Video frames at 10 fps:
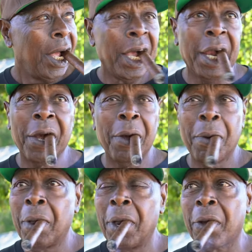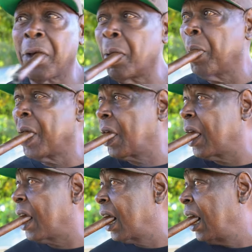It's it's something else.
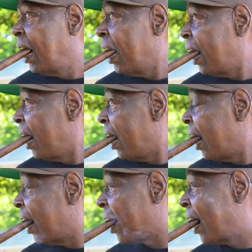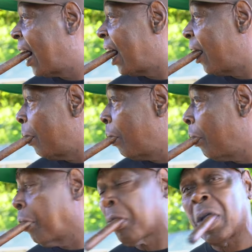It's, it's a life.
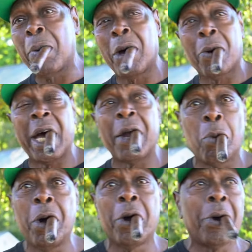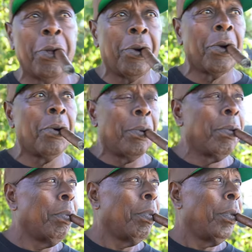You travel all around the world, you know.
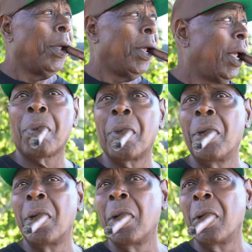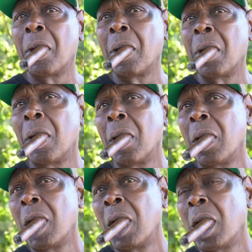What year you got started?
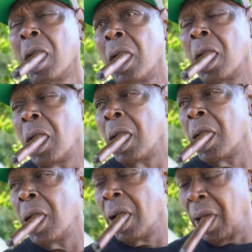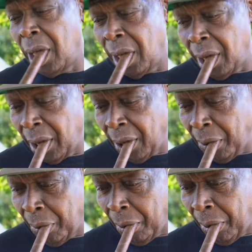What uh, year was this?